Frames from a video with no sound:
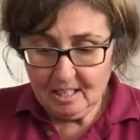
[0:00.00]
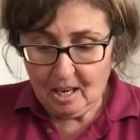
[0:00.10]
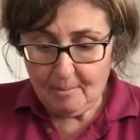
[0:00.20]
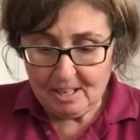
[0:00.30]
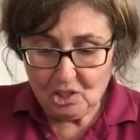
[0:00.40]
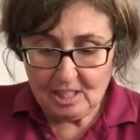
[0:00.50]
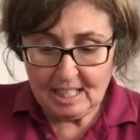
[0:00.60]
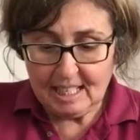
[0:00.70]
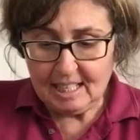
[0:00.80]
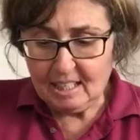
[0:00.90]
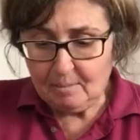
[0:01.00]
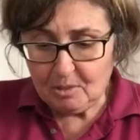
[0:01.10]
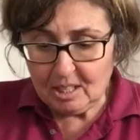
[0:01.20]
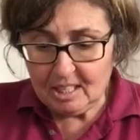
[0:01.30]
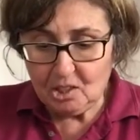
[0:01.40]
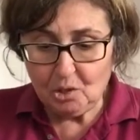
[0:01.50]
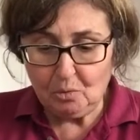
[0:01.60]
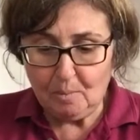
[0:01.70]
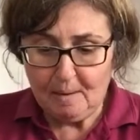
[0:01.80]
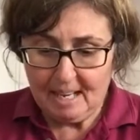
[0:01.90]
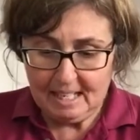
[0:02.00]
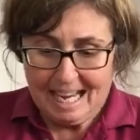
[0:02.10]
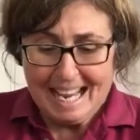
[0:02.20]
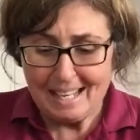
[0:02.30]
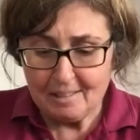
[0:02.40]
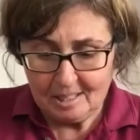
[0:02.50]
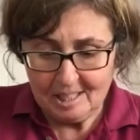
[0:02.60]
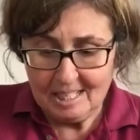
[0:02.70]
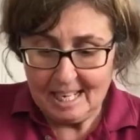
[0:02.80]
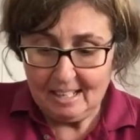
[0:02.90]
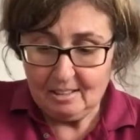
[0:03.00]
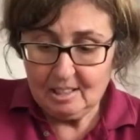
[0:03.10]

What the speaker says: I'm actually cutting them into about 1/8 now.